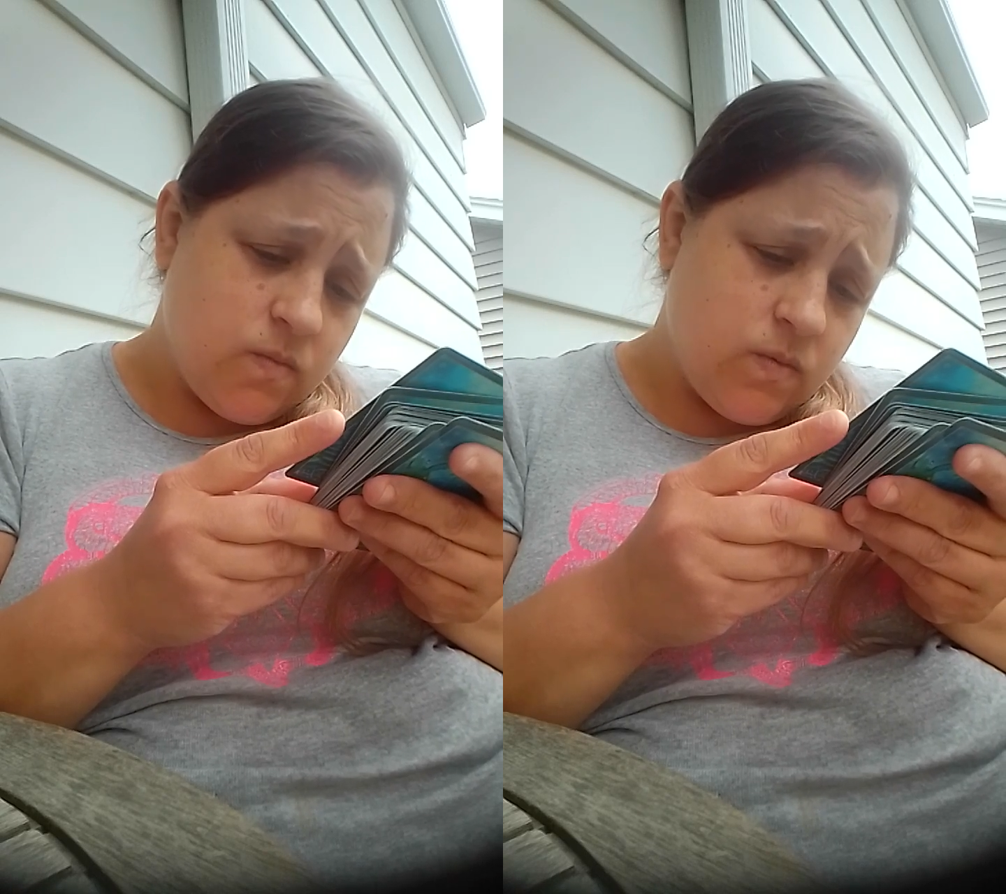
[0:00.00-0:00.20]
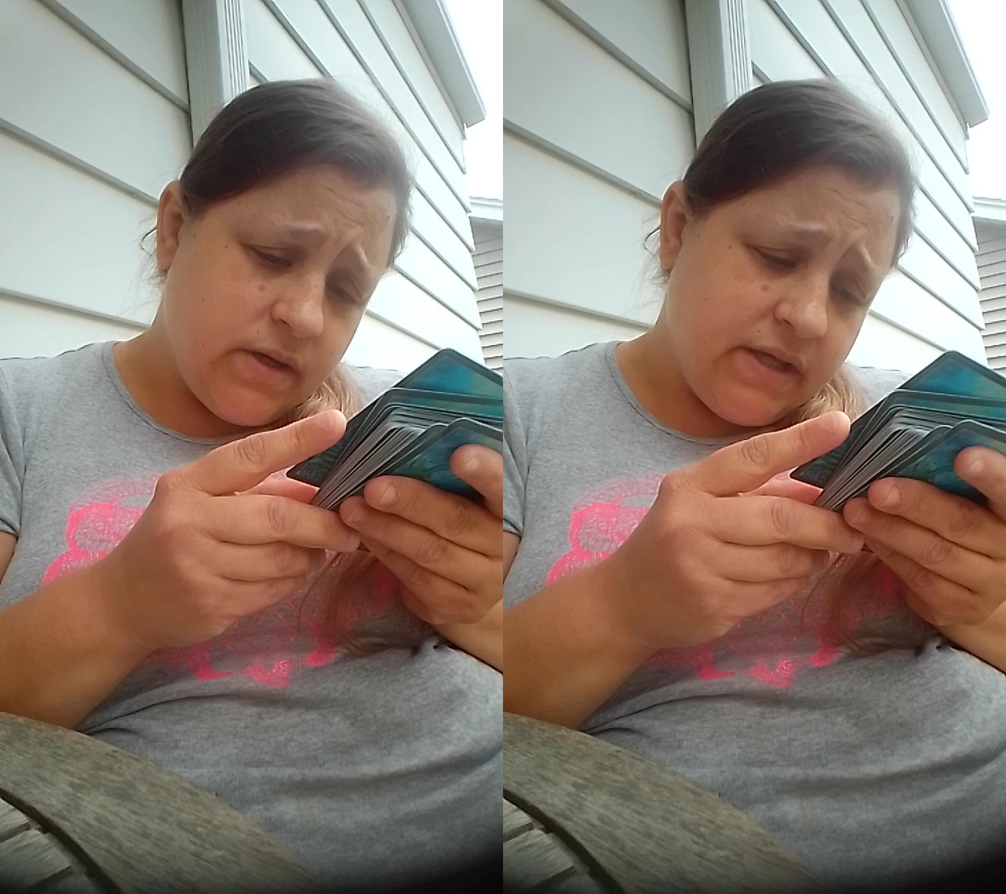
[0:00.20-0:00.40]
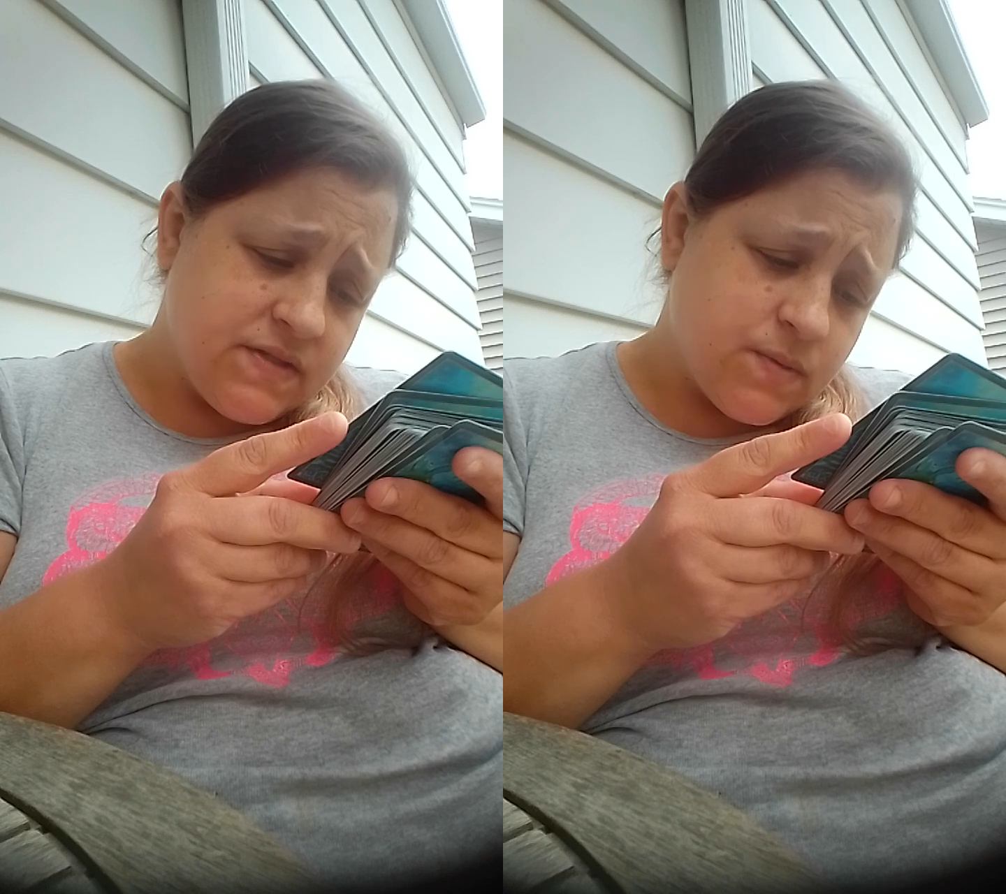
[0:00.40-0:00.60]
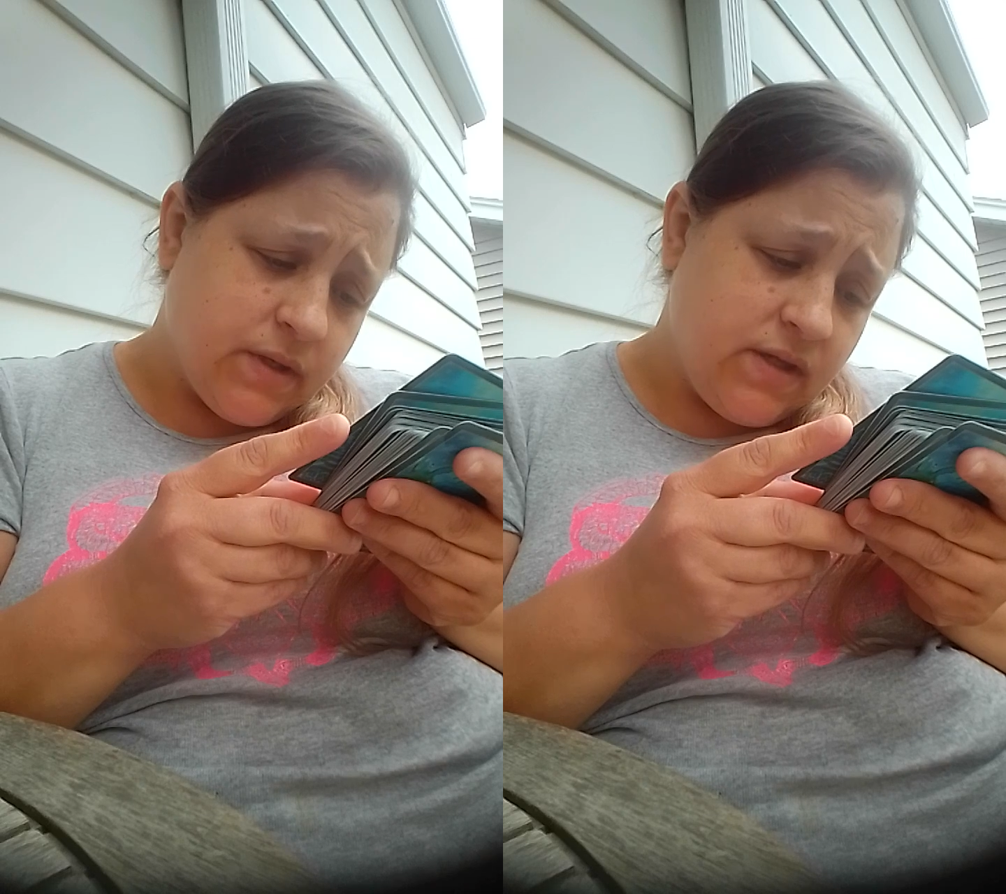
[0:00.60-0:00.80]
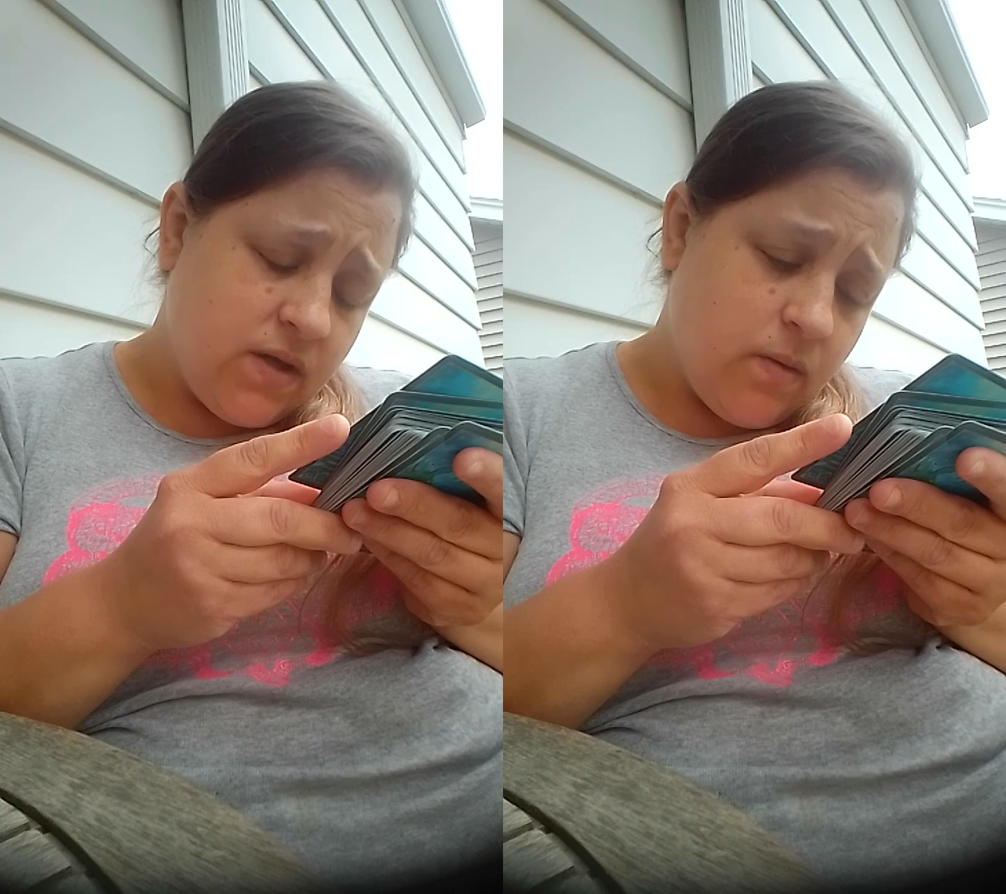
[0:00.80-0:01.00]
what is
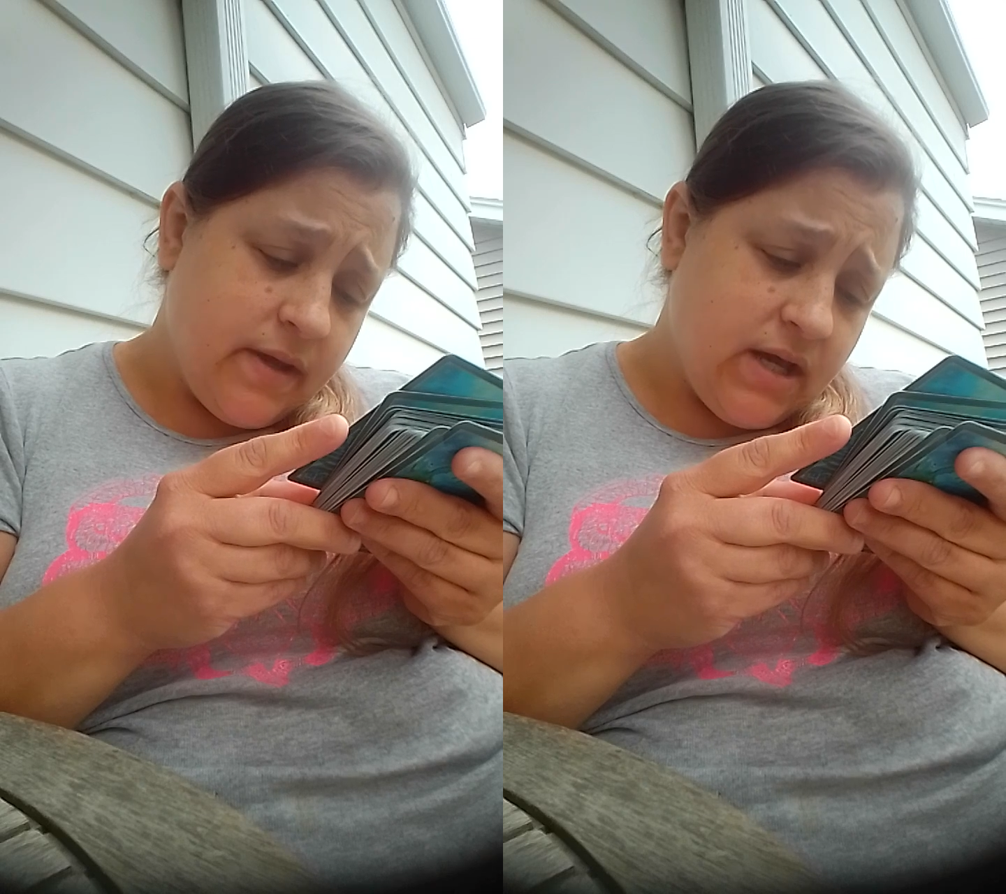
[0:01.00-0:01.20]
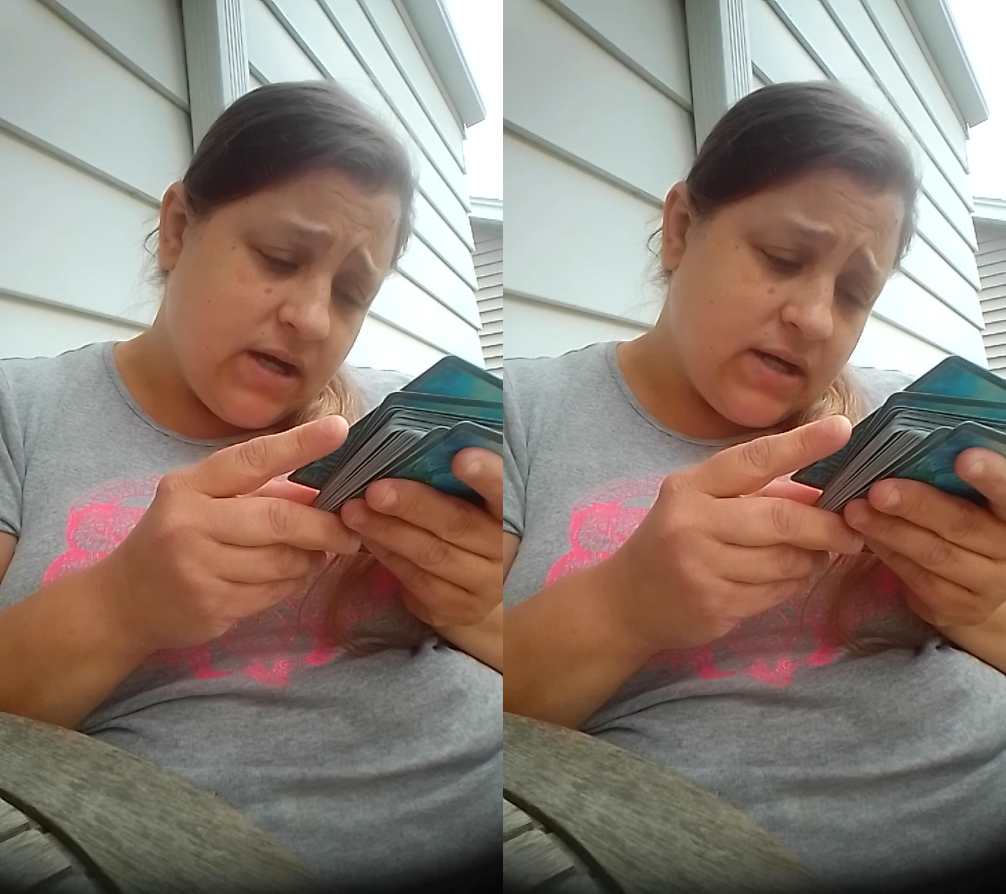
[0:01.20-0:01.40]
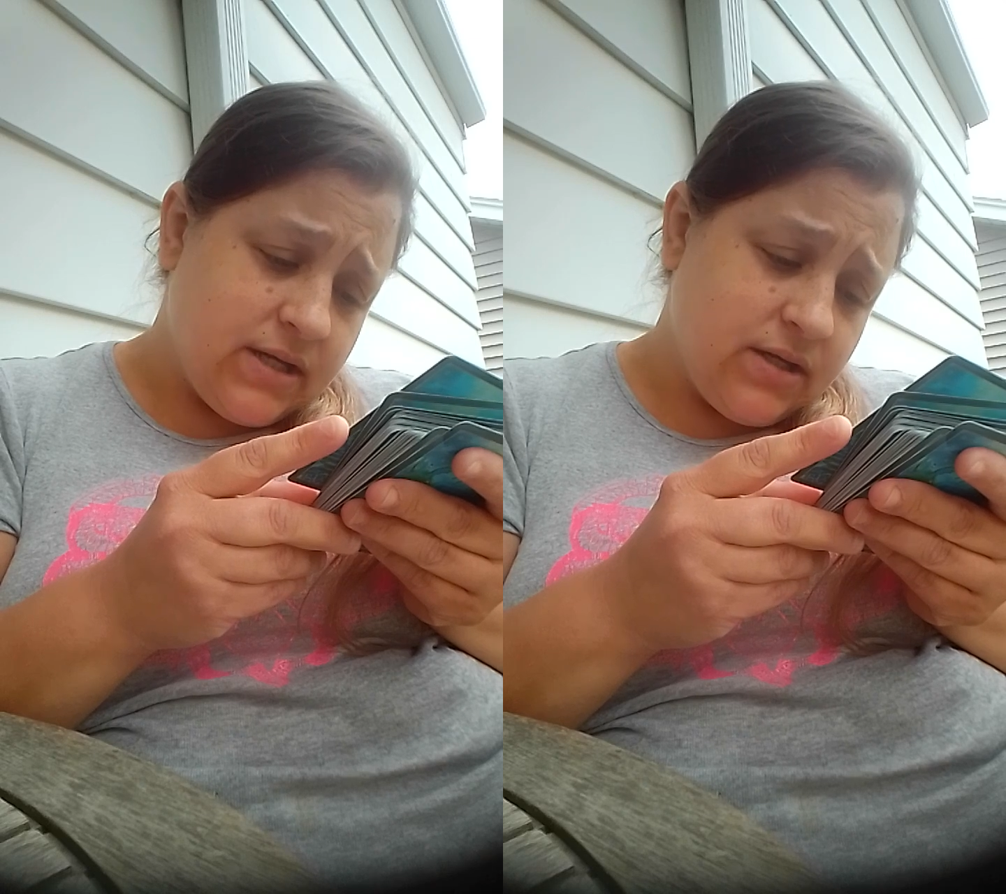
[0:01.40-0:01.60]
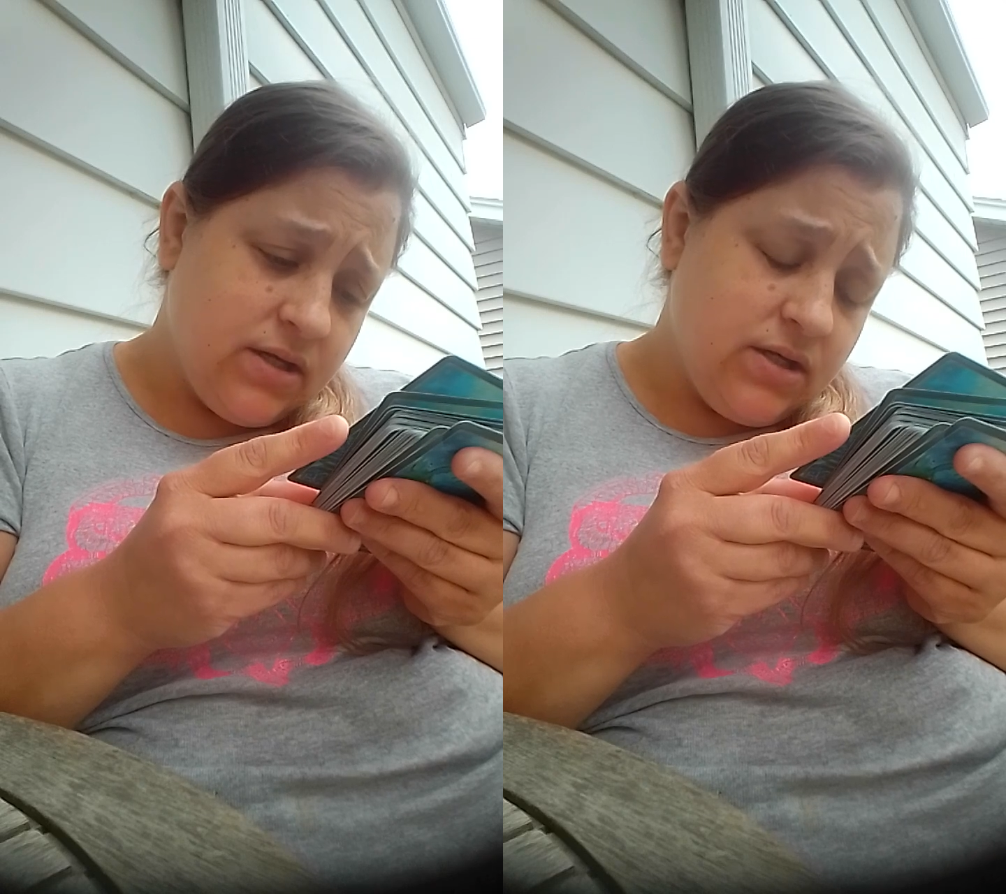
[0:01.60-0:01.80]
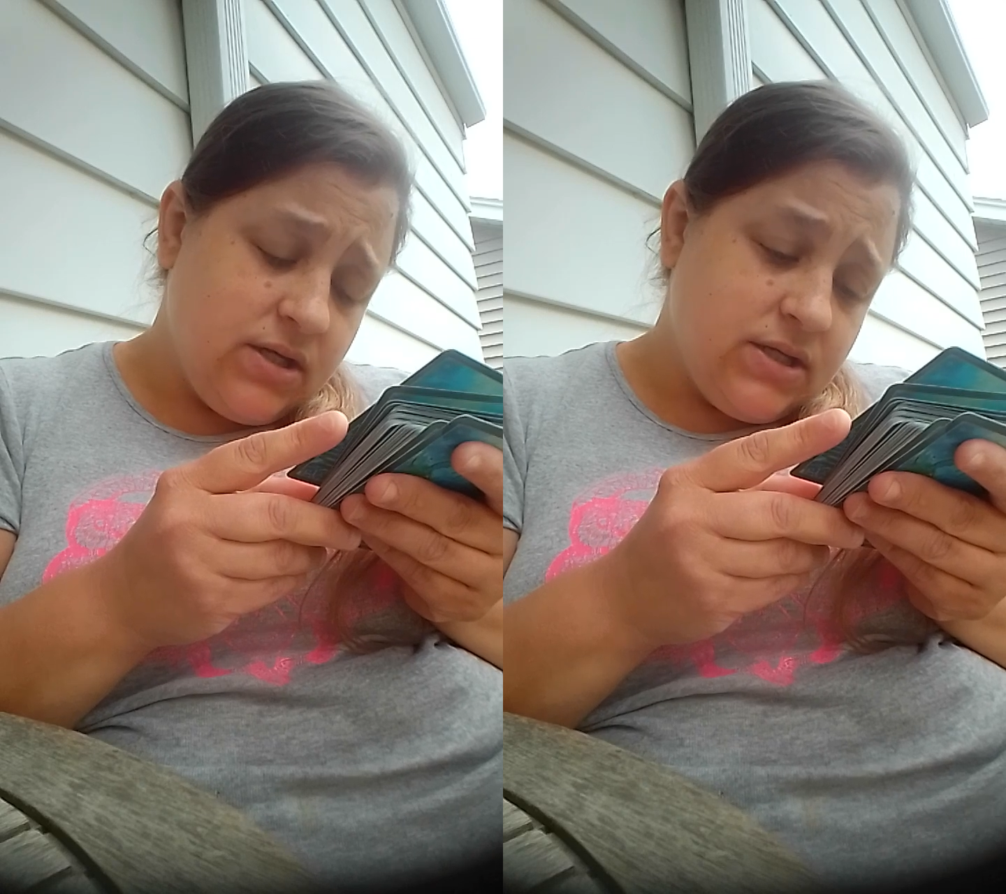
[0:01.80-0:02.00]
really going on.